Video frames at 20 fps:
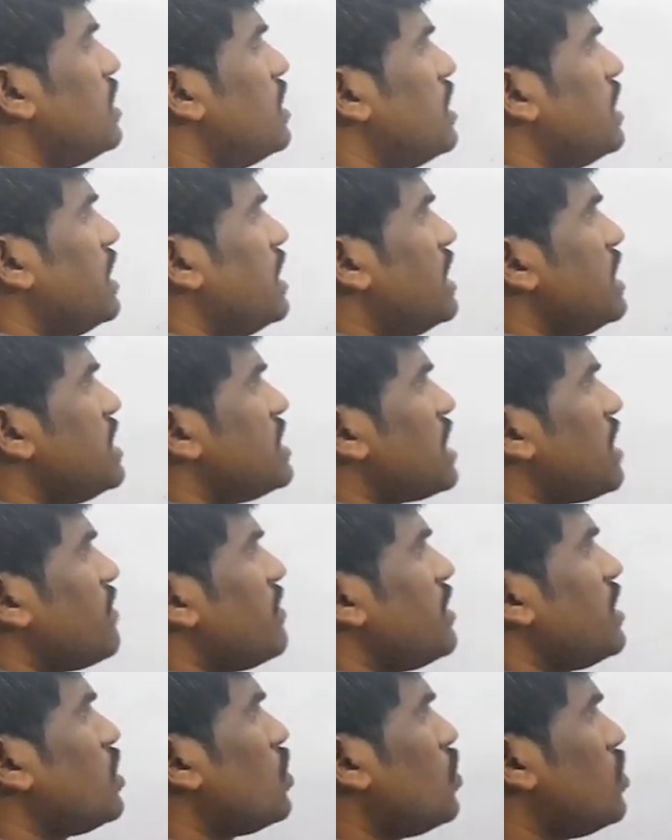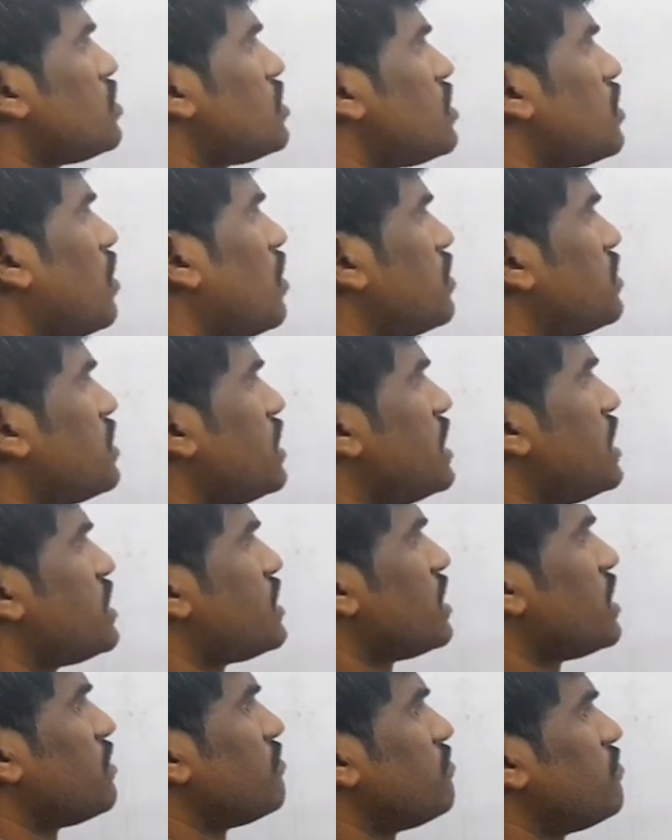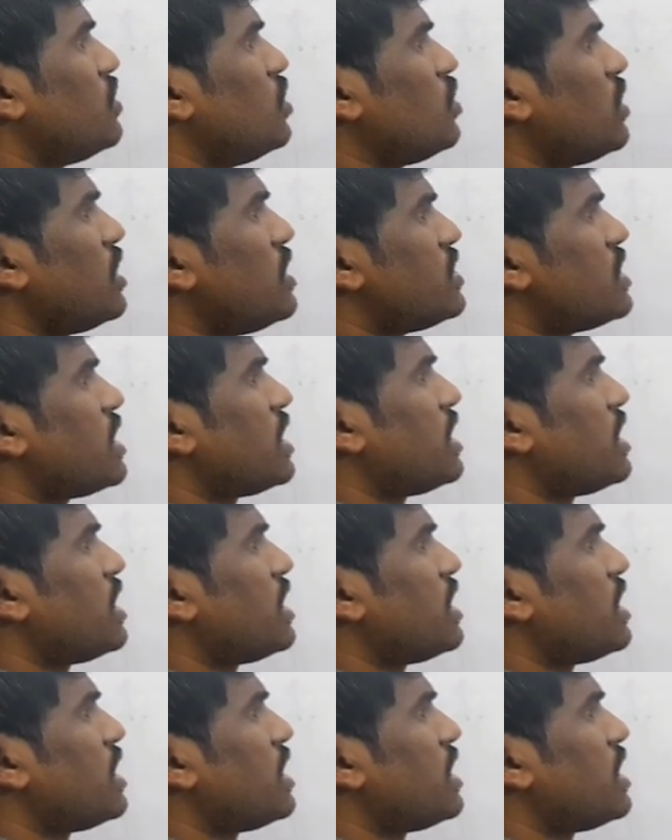It is having closed conjugation. You can check